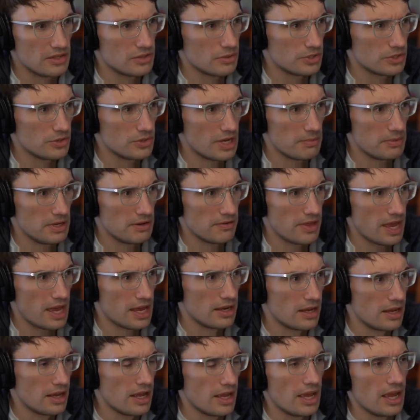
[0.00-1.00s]
So we'll just use empty for that.
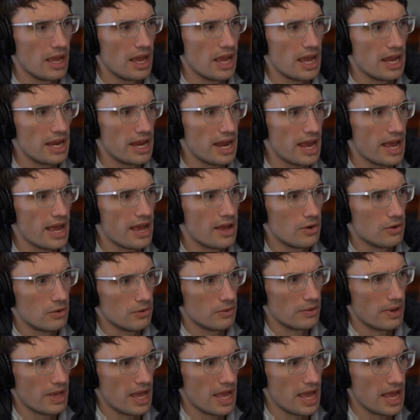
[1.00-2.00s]
And now
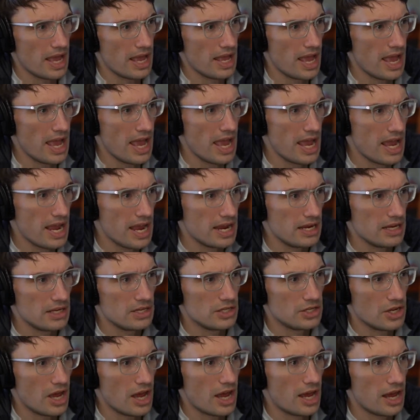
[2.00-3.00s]
a
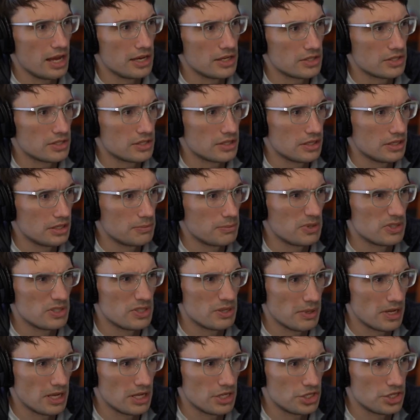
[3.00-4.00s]
dot, let's put
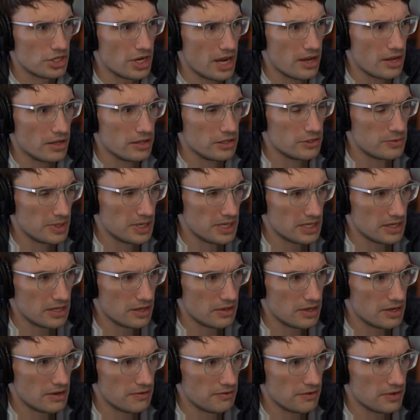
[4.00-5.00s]
something on child so we can tell
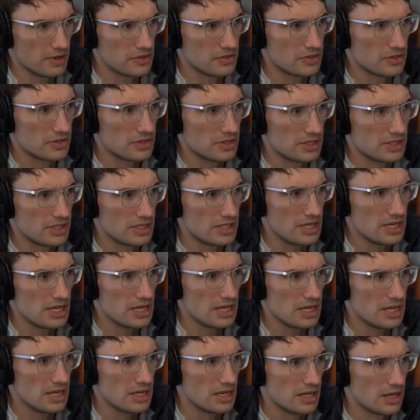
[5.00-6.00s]
the difference,
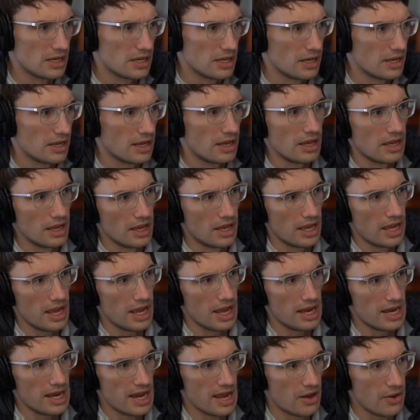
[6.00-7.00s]
C.
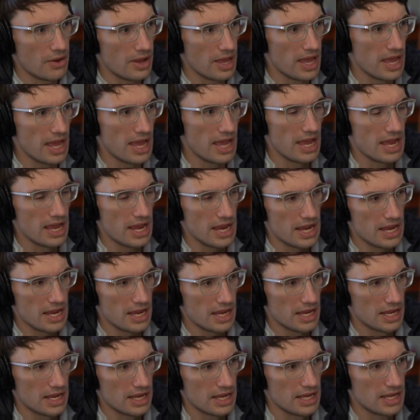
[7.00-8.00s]
And now A,
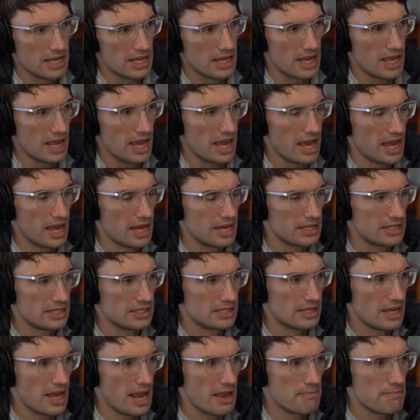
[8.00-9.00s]
it
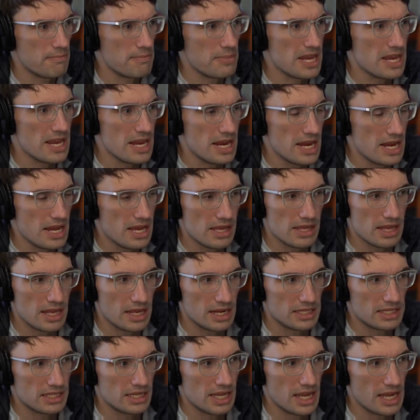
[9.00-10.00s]
has a B that
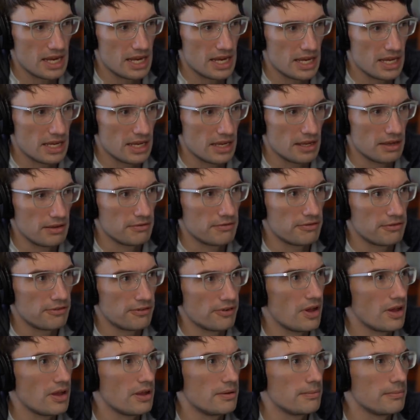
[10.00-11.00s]
it's getting
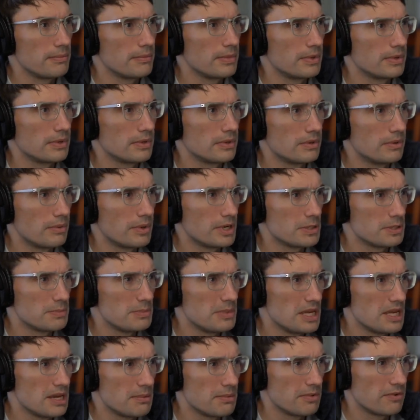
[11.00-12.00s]
from, where's
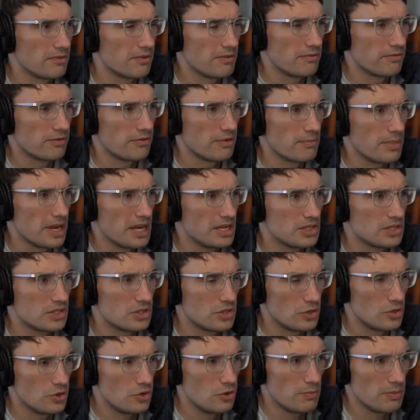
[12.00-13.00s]
B coming from? From base
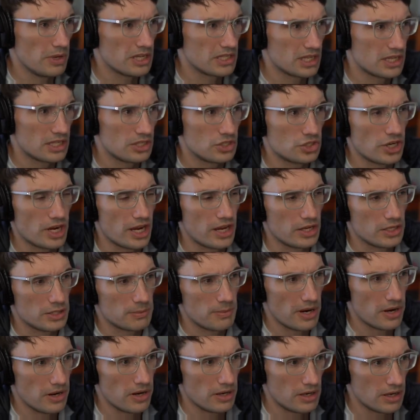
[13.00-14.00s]
two, because that's child's
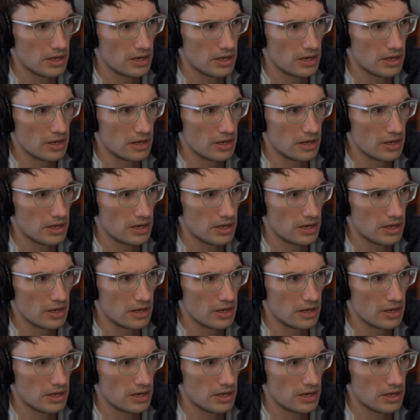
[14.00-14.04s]
parent.